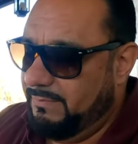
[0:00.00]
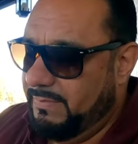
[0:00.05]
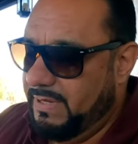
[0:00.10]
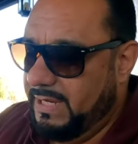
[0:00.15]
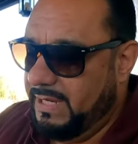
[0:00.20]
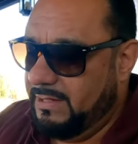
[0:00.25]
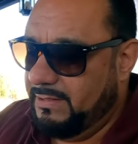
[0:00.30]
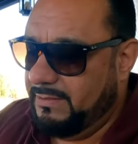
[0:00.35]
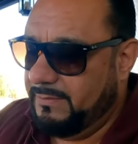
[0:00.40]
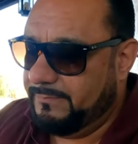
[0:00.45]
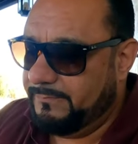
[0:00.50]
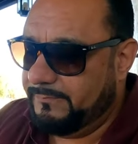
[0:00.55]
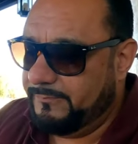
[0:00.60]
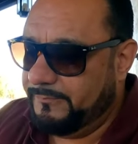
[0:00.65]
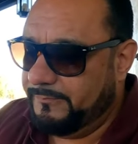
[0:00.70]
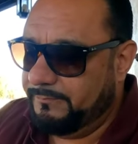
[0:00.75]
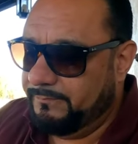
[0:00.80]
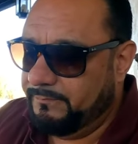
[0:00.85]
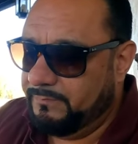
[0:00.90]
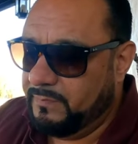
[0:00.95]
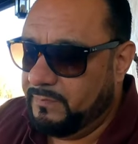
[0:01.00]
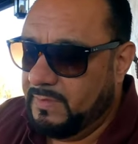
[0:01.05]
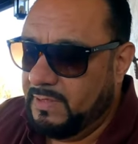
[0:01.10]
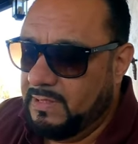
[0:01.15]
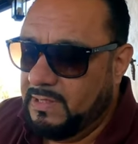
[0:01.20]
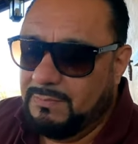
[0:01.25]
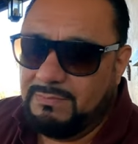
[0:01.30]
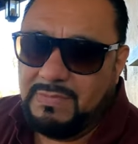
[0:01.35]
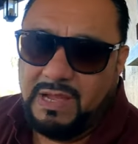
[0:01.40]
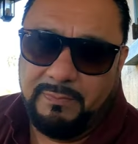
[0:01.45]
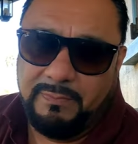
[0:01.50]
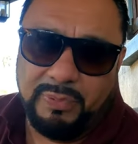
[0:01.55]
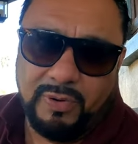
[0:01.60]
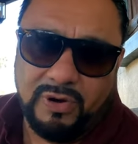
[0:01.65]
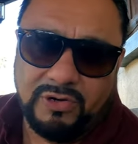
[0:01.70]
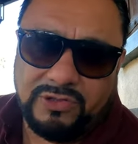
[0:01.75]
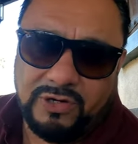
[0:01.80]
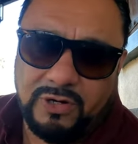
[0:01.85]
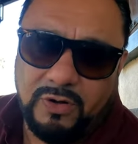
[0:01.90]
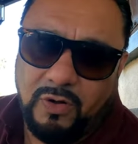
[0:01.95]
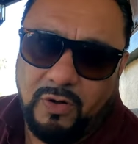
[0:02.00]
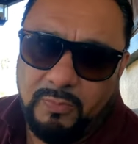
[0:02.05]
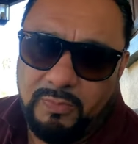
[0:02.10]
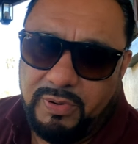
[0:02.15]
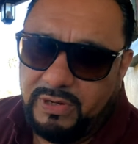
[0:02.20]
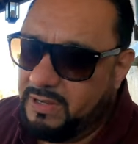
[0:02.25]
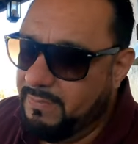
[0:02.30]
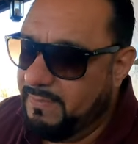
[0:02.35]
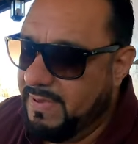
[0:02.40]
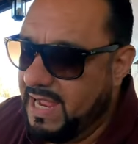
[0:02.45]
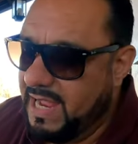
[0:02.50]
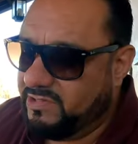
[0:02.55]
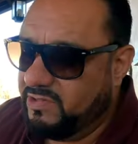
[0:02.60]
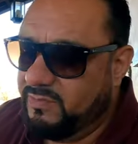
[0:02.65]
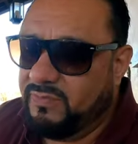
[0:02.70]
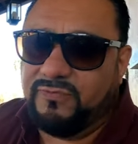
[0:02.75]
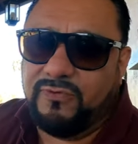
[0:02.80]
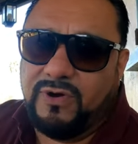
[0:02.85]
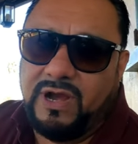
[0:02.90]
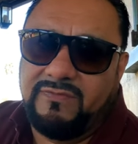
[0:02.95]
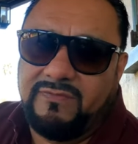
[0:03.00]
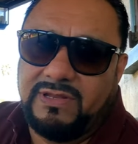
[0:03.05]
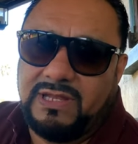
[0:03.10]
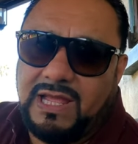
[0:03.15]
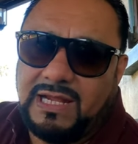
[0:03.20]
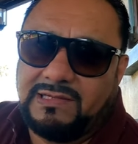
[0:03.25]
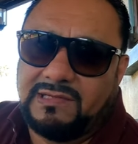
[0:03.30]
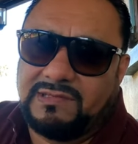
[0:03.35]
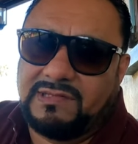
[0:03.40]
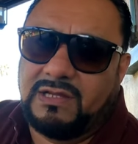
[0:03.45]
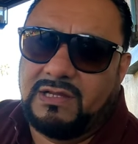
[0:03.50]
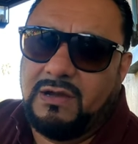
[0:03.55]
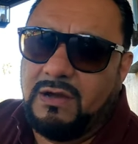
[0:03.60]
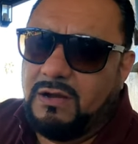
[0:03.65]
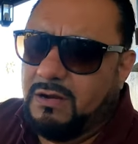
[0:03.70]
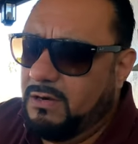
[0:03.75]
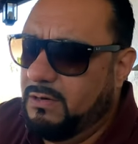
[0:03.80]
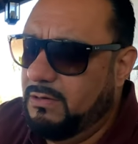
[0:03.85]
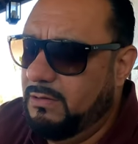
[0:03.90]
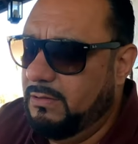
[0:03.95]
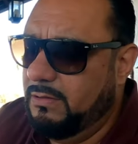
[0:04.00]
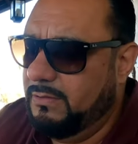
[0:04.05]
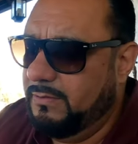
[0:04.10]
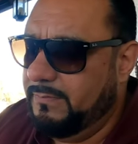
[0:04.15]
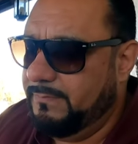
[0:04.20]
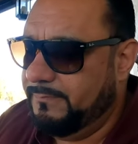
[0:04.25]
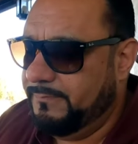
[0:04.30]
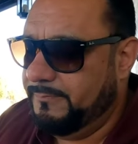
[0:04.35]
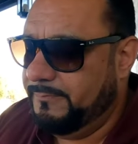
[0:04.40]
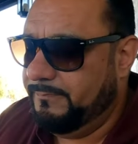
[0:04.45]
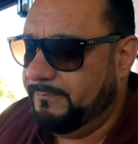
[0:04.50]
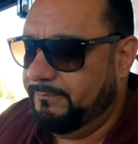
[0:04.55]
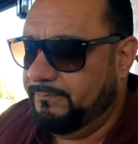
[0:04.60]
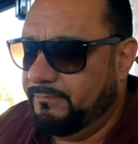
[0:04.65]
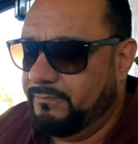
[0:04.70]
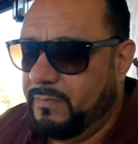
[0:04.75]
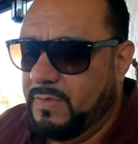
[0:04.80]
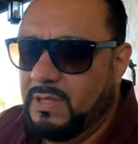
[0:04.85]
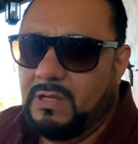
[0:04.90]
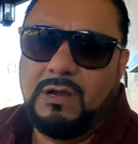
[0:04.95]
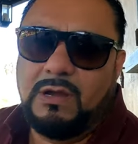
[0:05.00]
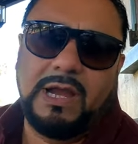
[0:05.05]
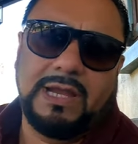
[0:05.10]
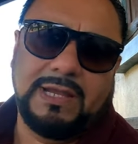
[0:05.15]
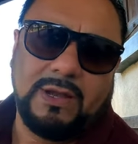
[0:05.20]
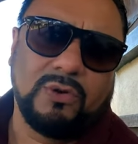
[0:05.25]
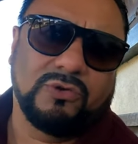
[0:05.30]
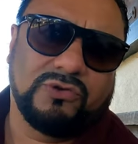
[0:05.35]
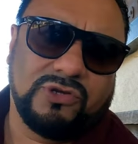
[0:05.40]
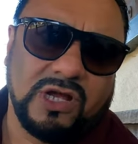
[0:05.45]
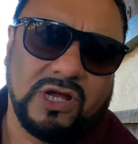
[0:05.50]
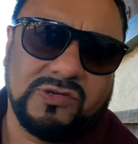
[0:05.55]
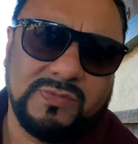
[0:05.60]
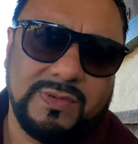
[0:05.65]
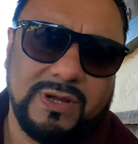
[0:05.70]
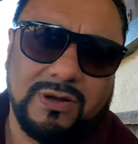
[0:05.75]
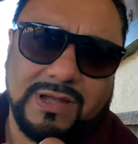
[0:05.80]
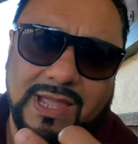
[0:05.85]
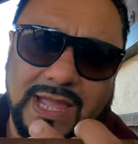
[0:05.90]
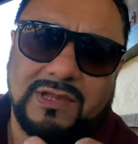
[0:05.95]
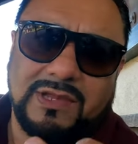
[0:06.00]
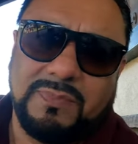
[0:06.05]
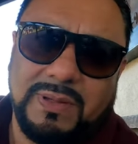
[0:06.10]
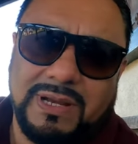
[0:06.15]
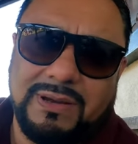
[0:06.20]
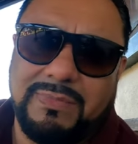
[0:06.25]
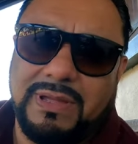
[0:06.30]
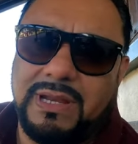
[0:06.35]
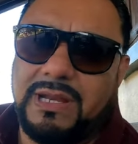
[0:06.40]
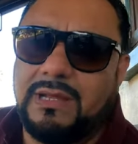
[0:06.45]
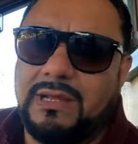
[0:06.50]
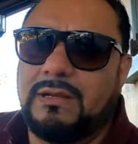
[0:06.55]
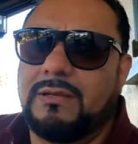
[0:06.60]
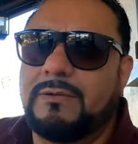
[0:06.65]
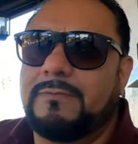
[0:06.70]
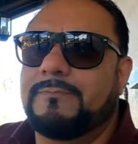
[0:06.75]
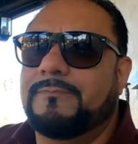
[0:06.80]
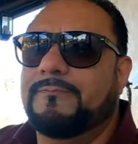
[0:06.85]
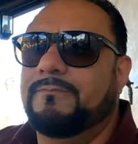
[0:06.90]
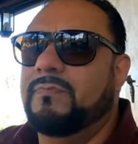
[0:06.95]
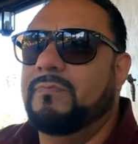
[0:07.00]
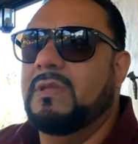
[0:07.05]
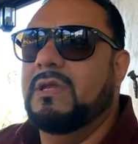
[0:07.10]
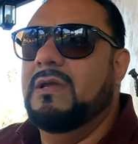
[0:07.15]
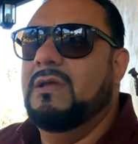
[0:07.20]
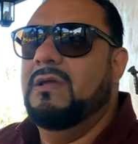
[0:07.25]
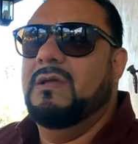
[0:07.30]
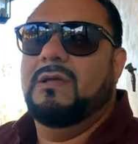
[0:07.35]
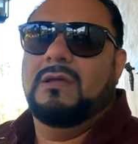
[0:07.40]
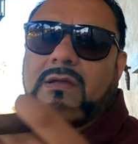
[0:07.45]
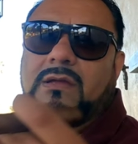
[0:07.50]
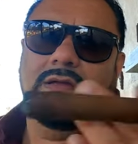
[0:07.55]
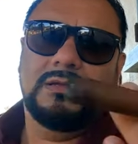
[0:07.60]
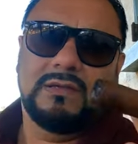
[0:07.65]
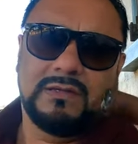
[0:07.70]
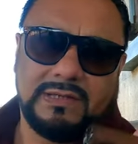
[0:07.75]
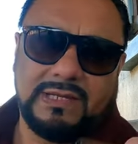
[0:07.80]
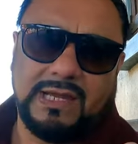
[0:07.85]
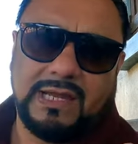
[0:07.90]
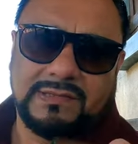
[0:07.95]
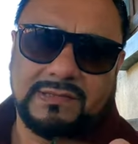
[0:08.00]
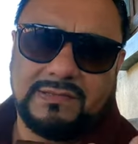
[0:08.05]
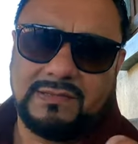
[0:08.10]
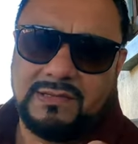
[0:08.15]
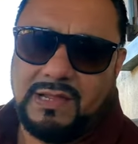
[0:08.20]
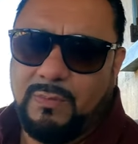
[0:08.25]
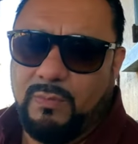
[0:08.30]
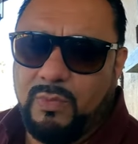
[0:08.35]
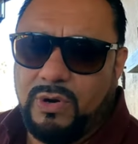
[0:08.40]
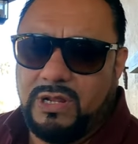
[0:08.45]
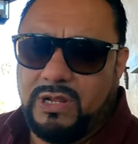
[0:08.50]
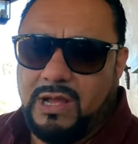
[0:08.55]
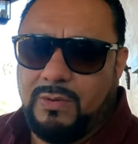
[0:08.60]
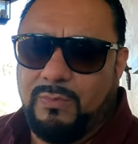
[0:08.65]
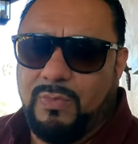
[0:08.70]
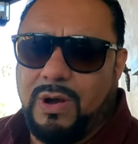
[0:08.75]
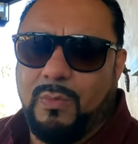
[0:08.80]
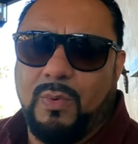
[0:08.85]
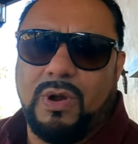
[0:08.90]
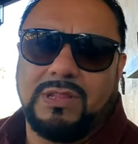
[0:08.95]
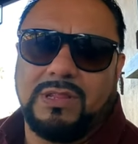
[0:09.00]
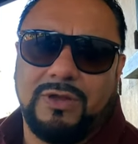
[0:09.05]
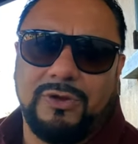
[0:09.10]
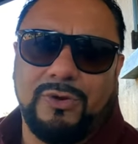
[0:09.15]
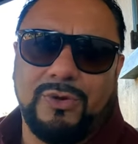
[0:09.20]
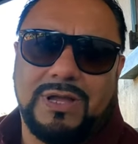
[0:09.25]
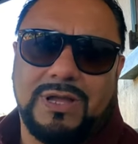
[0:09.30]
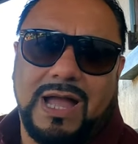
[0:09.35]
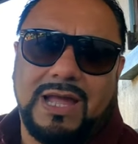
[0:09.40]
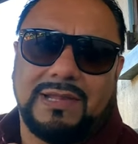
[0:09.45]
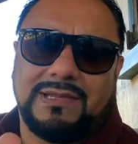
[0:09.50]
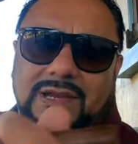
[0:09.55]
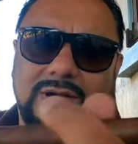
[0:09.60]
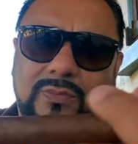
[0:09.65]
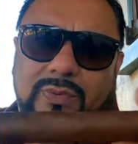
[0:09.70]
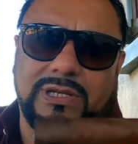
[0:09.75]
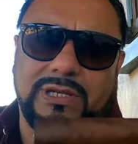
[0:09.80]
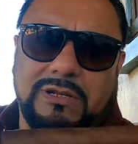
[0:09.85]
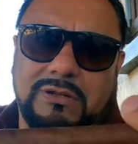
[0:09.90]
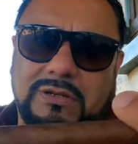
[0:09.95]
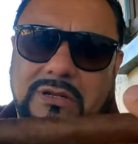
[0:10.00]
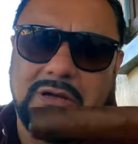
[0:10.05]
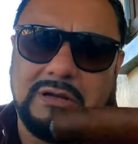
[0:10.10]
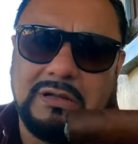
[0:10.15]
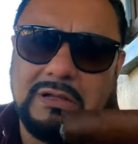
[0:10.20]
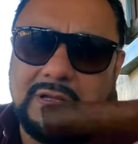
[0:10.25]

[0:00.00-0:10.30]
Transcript: Man, might burn through the whole book of matches before I even light the cigar. Hey, don't judge me, okay? It's been a minute. Yes, I'm one of the new guys. You know, we do